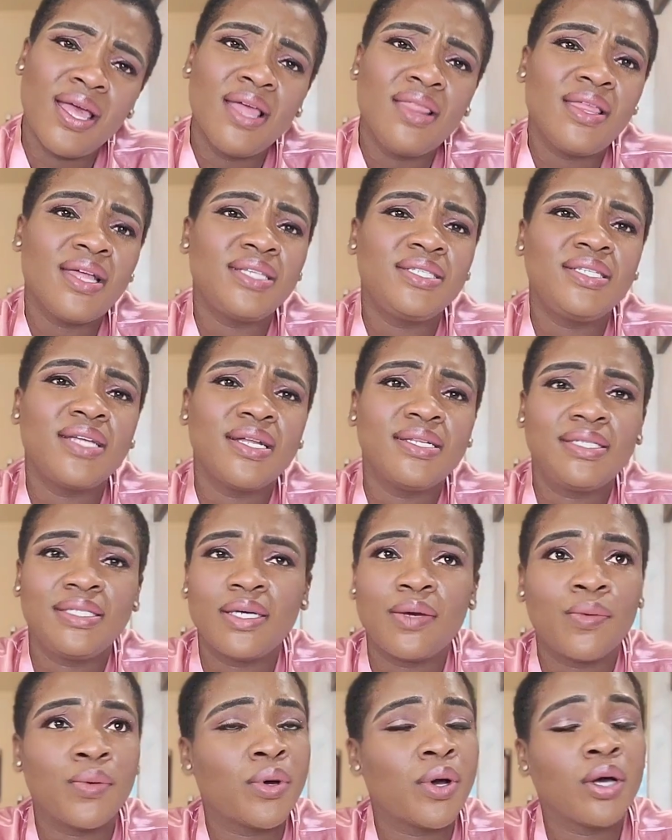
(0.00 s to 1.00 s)
Let's not say
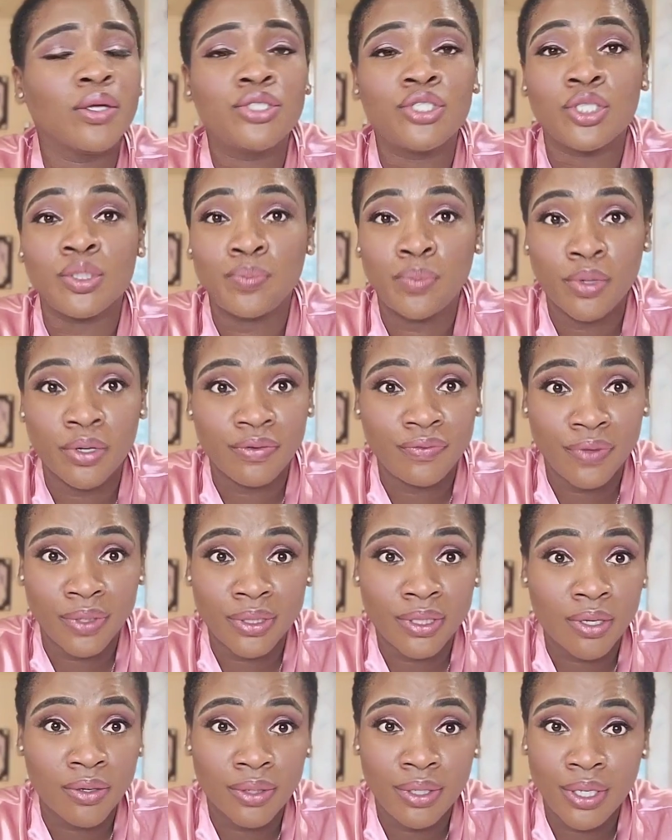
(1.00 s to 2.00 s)
we're all just perfect
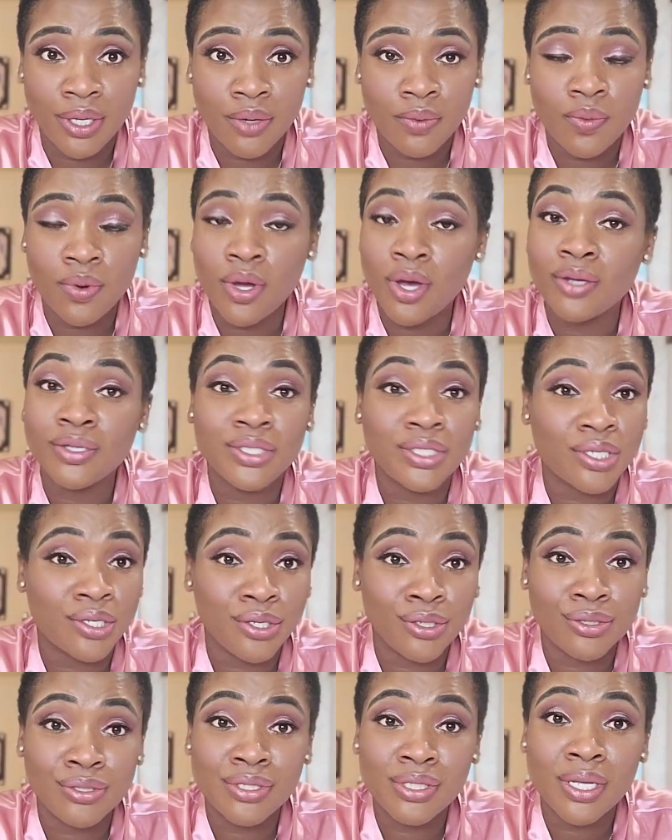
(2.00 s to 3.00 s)
on here. We're all
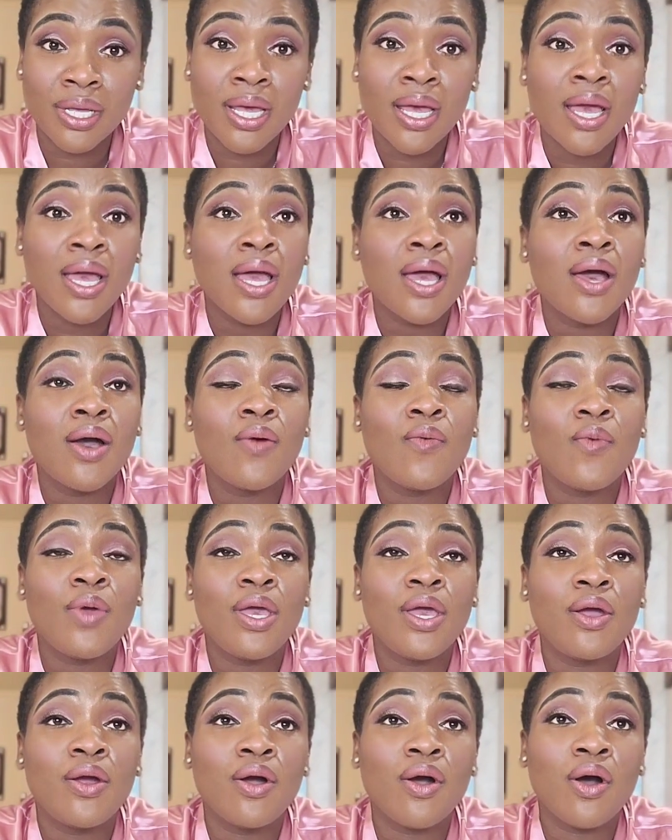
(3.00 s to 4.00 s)
sinners.
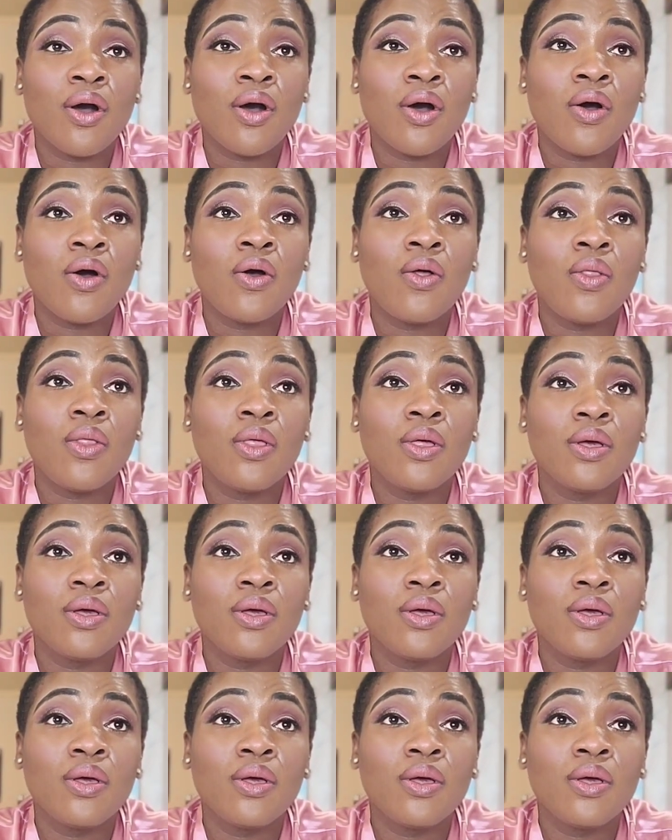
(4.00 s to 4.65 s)
We are all...